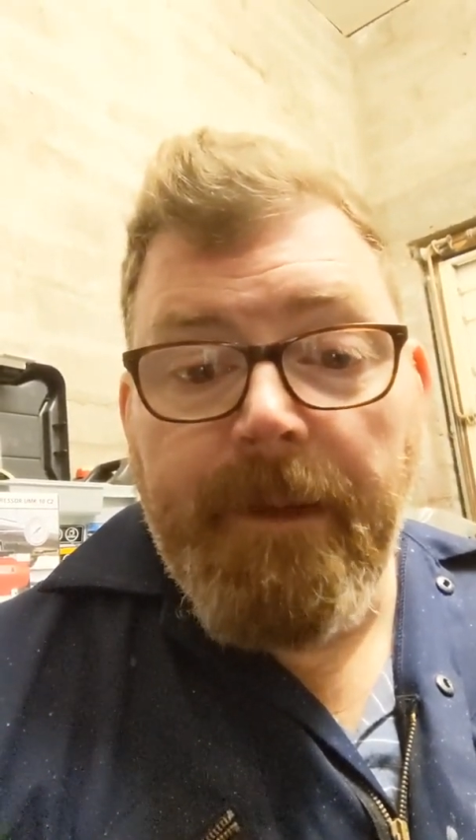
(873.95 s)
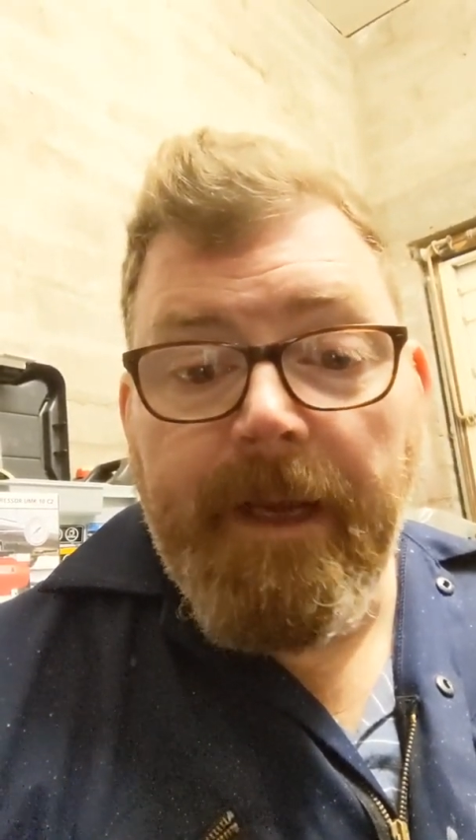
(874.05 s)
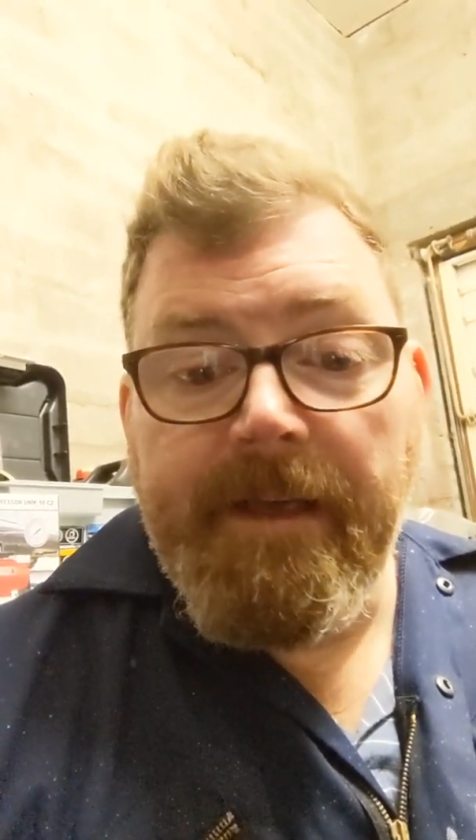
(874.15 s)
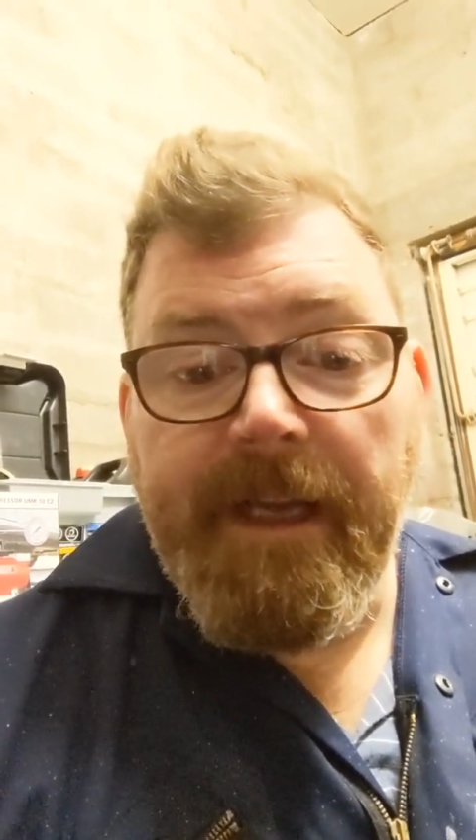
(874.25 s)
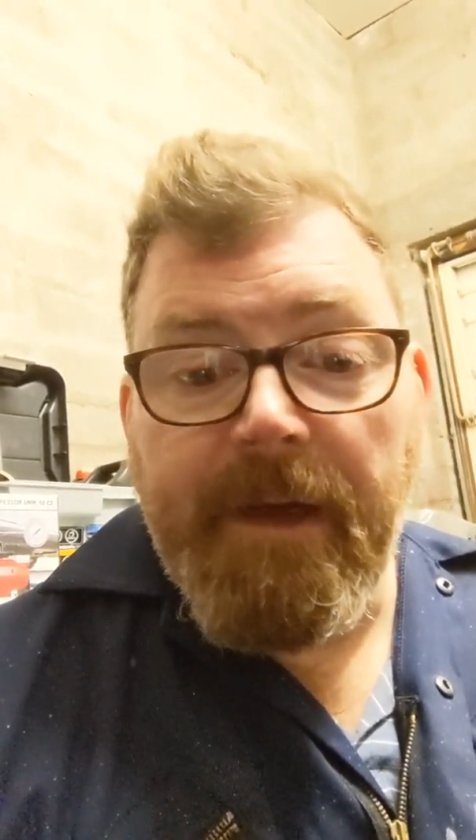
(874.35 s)

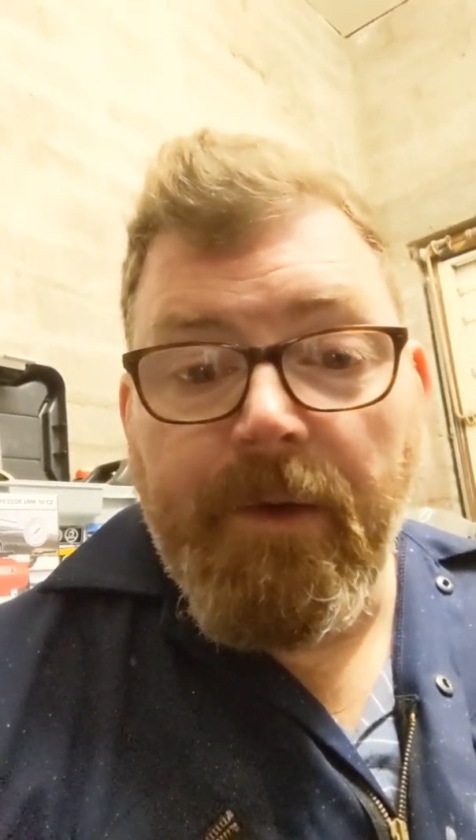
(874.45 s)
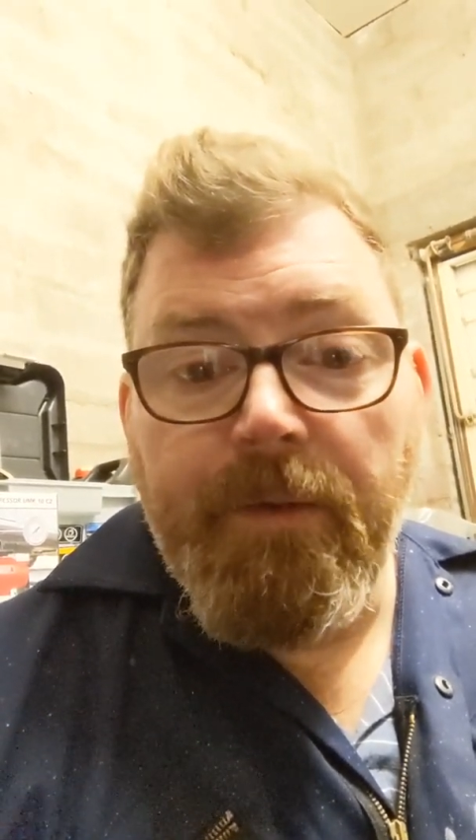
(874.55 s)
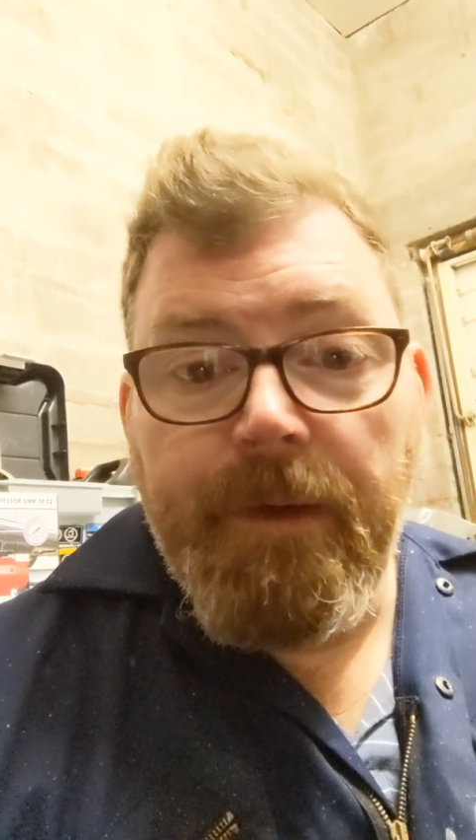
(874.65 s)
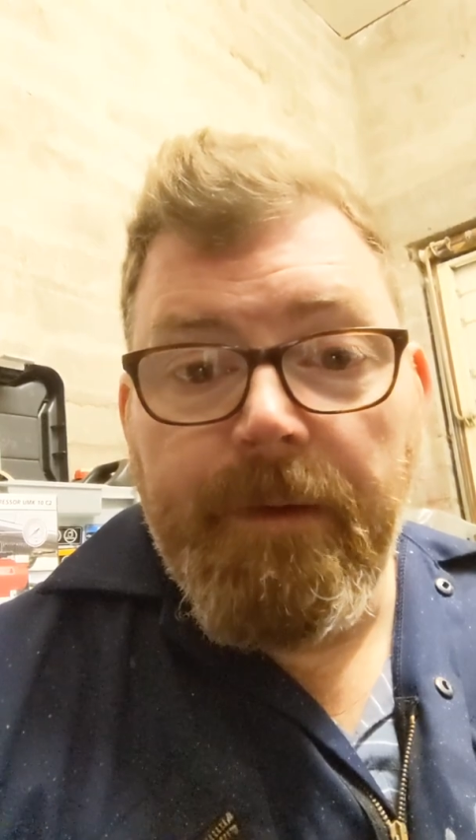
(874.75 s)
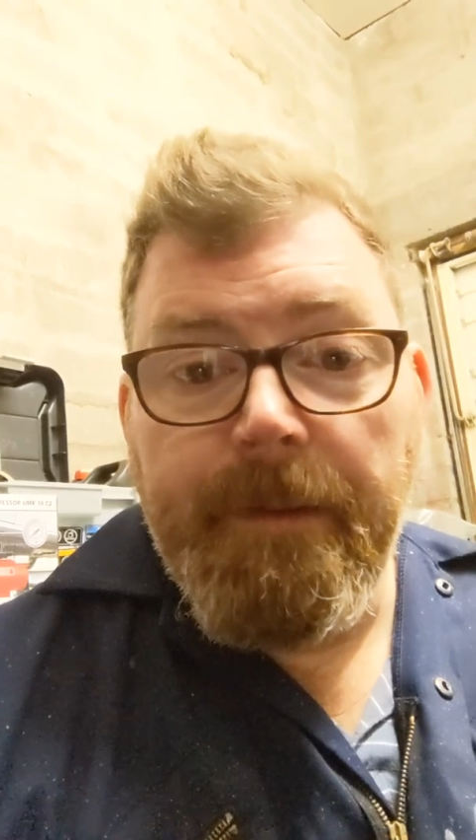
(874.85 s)
back tyre
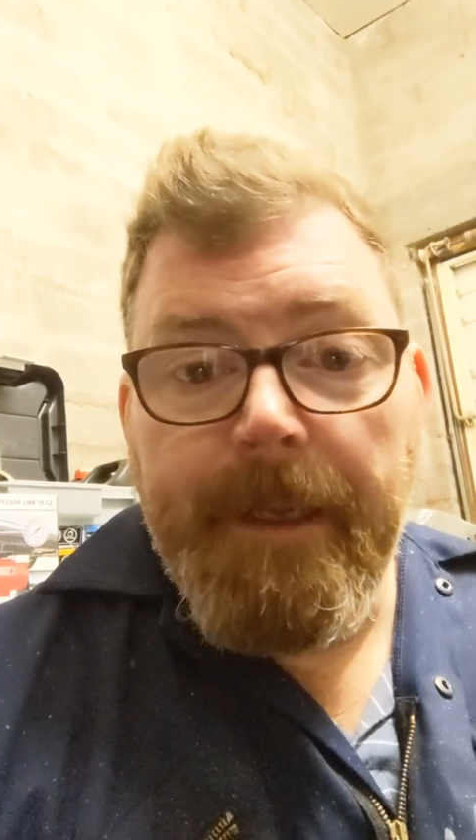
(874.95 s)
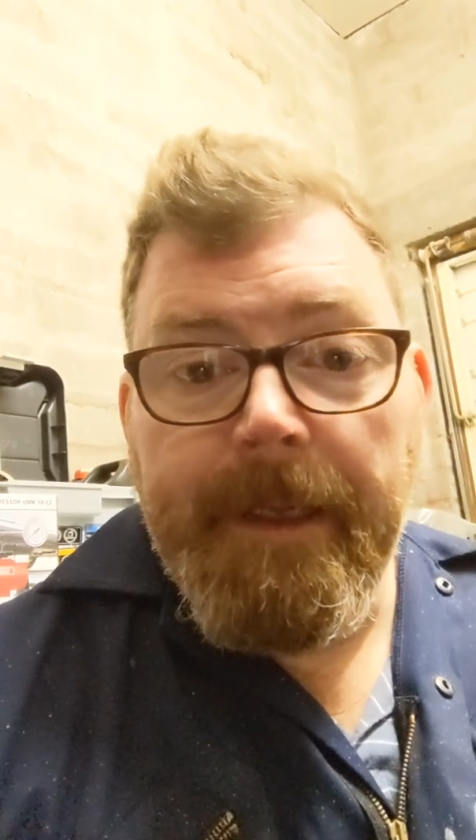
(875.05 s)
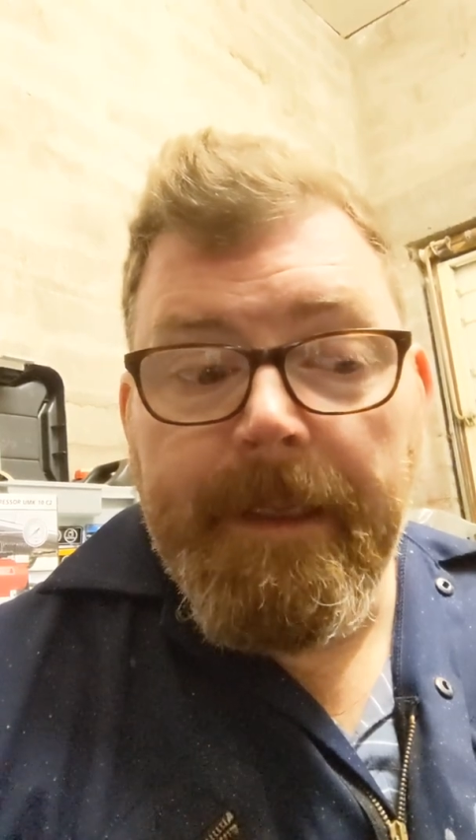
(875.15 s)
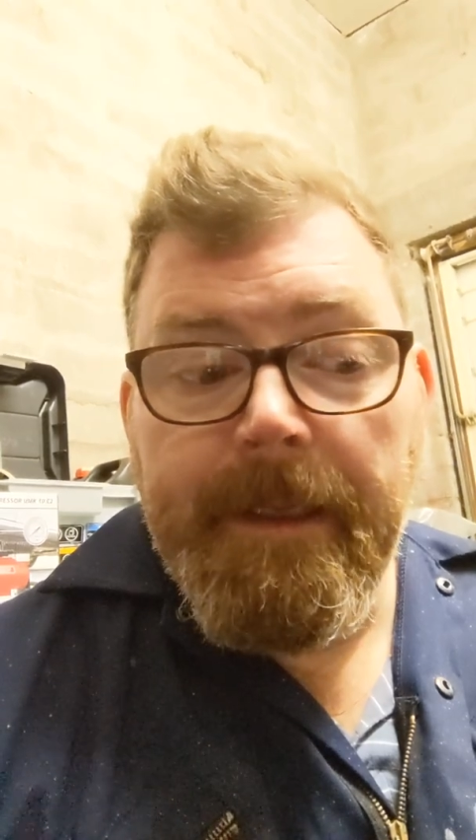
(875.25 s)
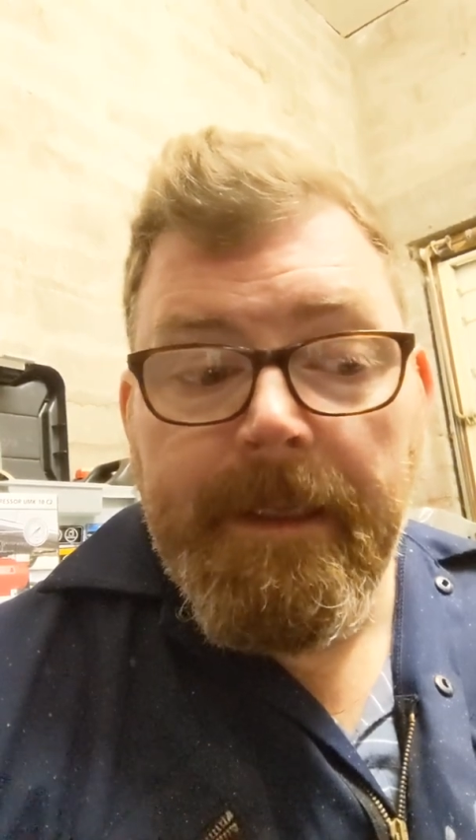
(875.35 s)
going round a bend.